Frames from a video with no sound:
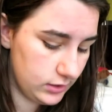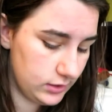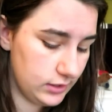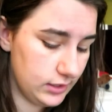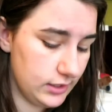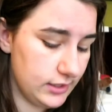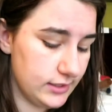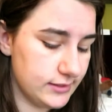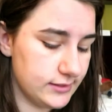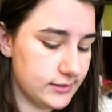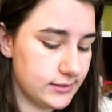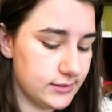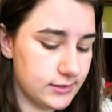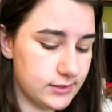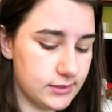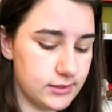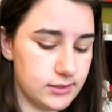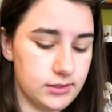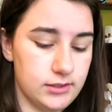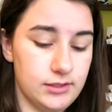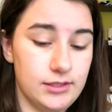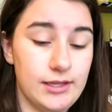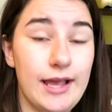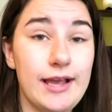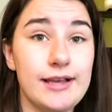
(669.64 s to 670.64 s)
This
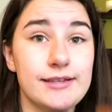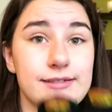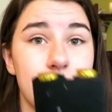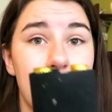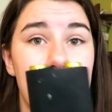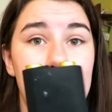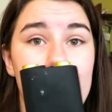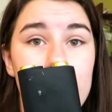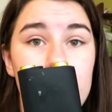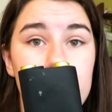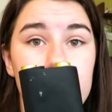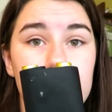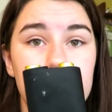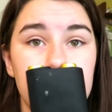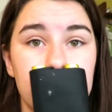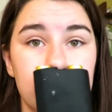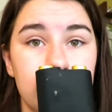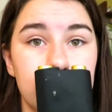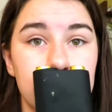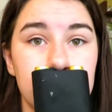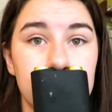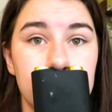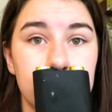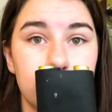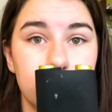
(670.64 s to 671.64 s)
next item,
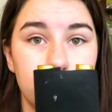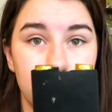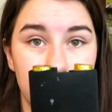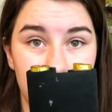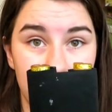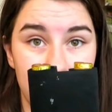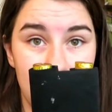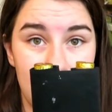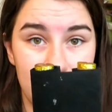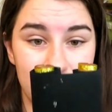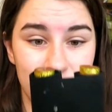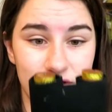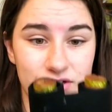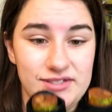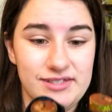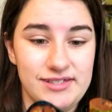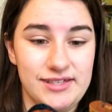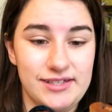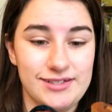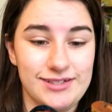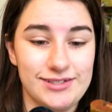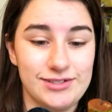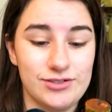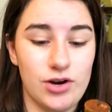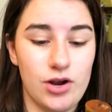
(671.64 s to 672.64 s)
yes, you can see
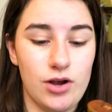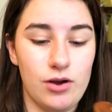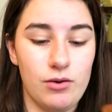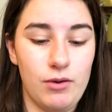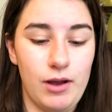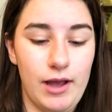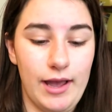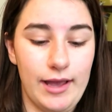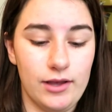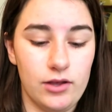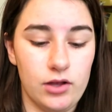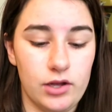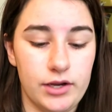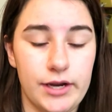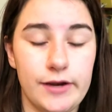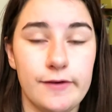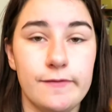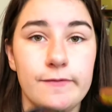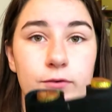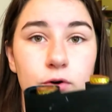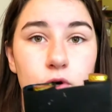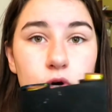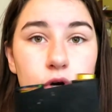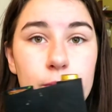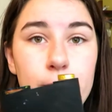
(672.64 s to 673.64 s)
it's a scroll. I got it
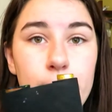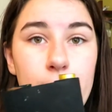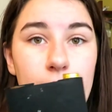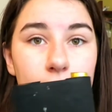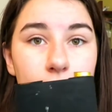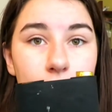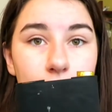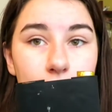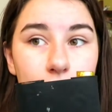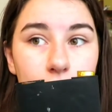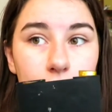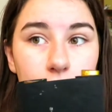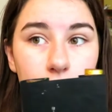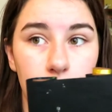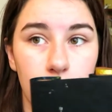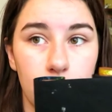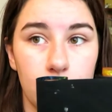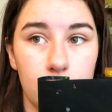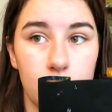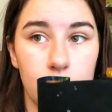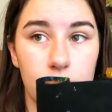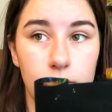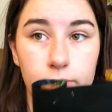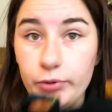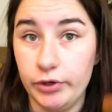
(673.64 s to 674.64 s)
for my
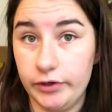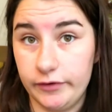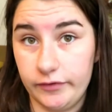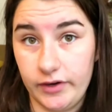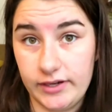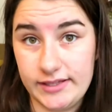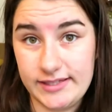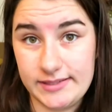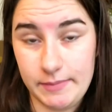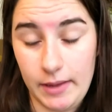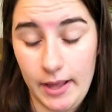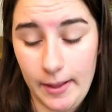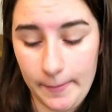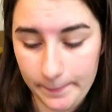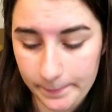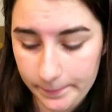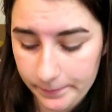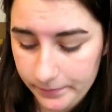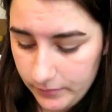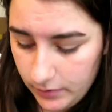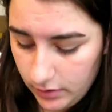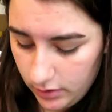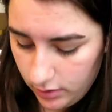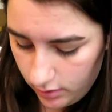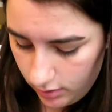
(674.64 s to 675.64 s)
boyfriend's mum
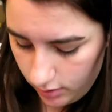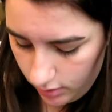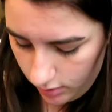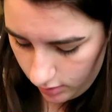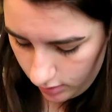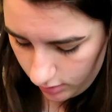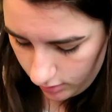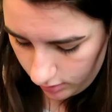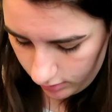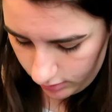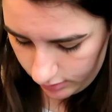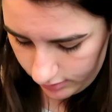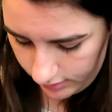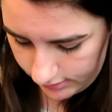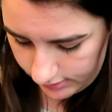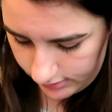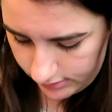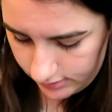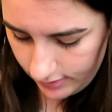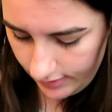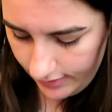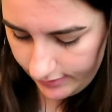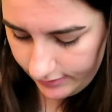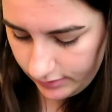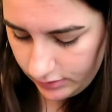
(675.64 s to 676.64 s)

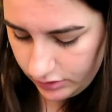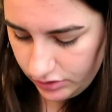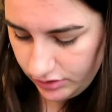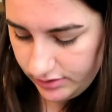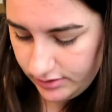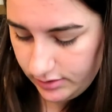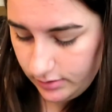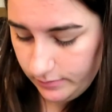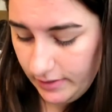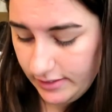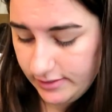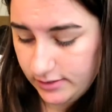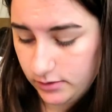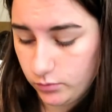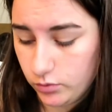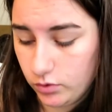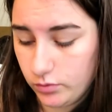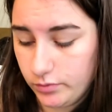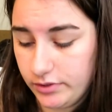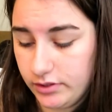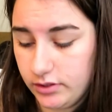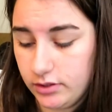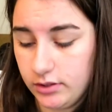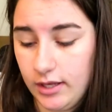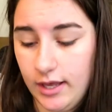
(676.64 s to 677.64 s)
because I think she's an amazing
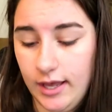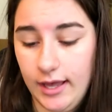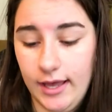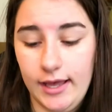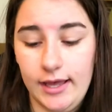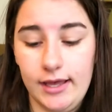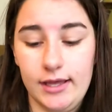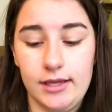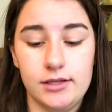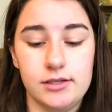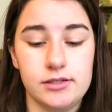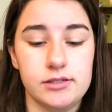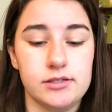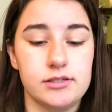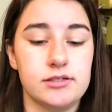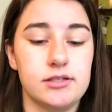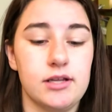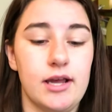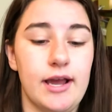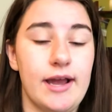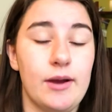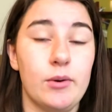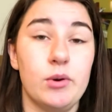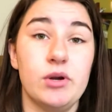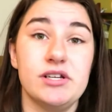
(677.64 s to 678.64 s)
woman and
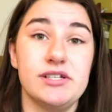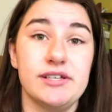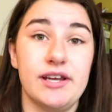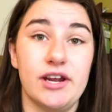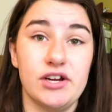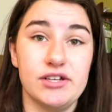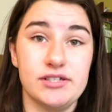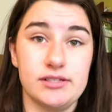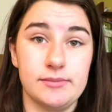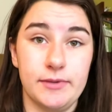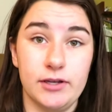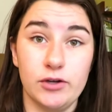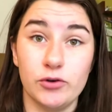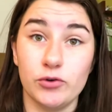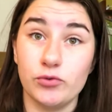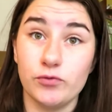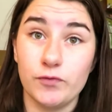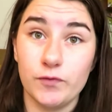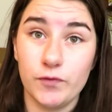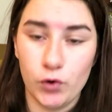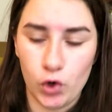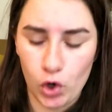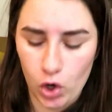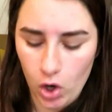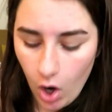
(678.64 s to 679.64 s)
I wanted to get her something
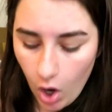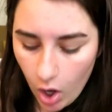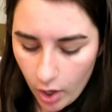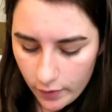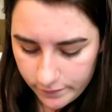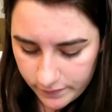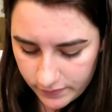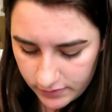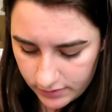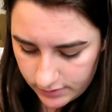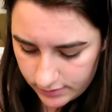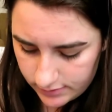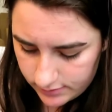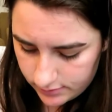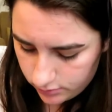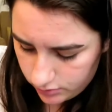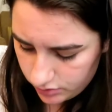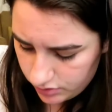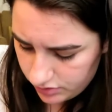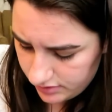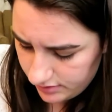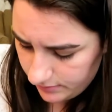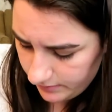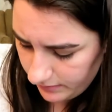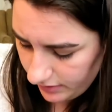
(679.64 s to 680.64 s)
for her office or
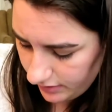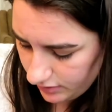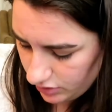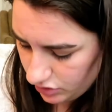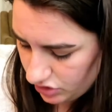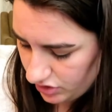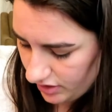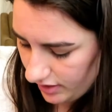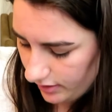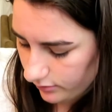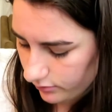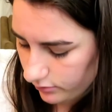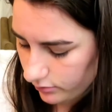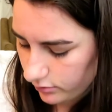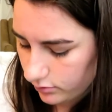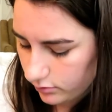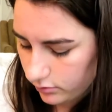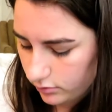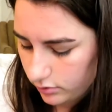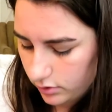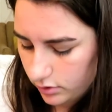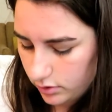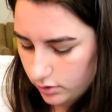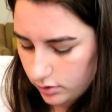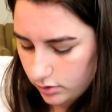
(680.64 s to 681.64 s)
just something in general,